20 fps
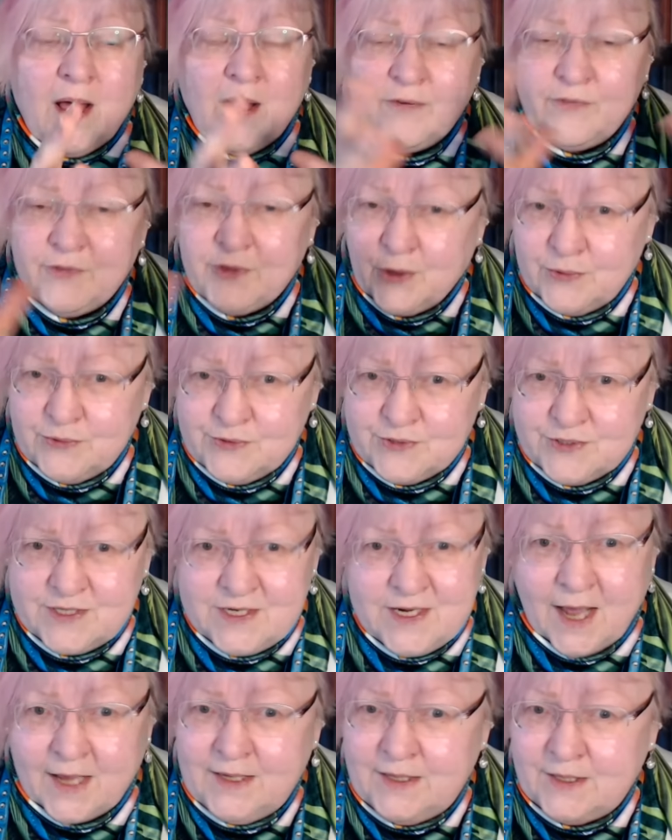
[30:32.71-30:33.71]
of those
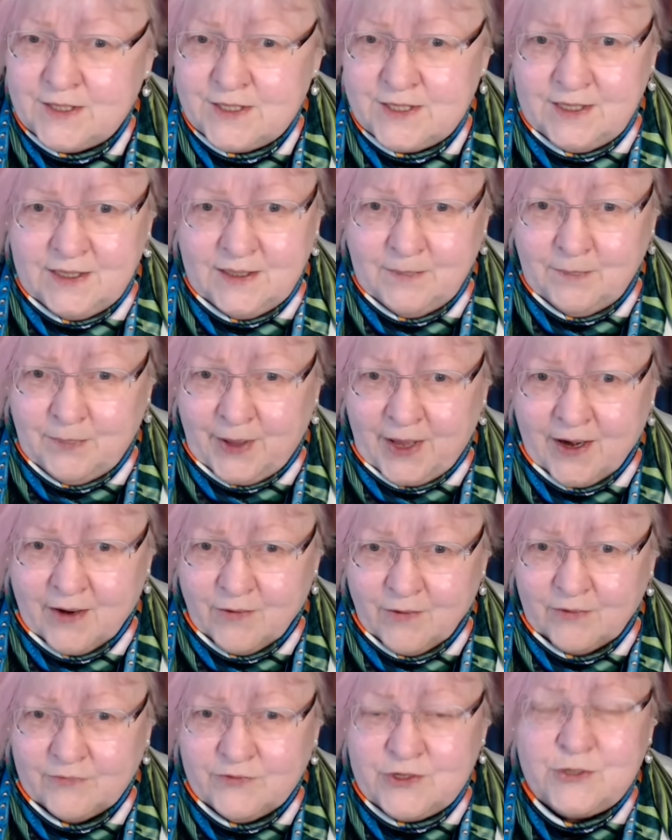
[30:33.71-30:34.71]
19
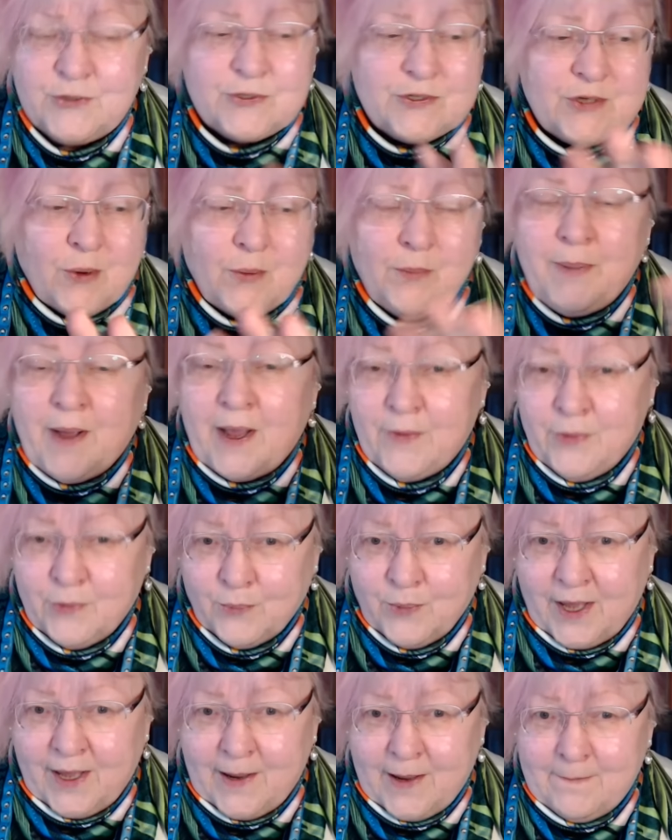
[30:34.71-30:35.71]
pair of shoes, oh, and by the
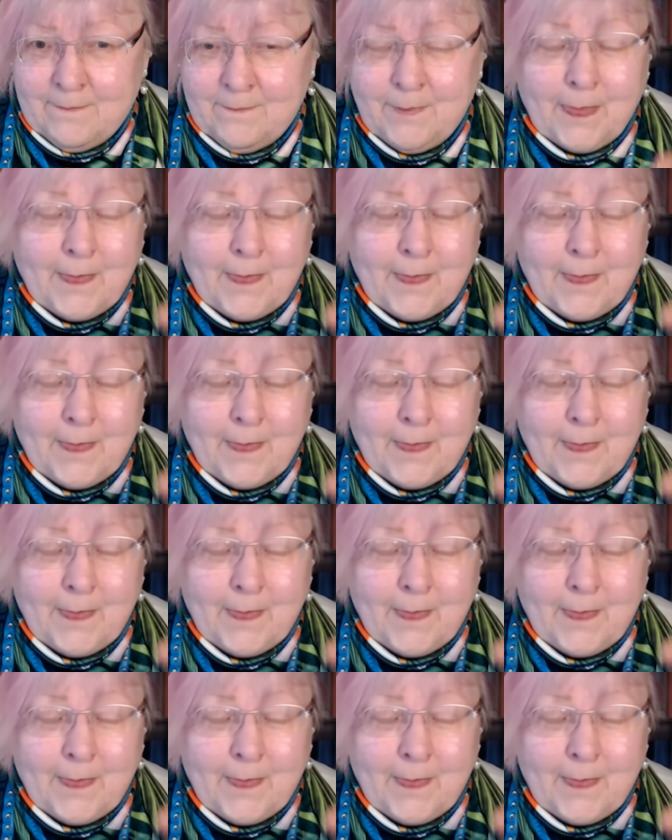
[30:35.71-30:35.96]
way,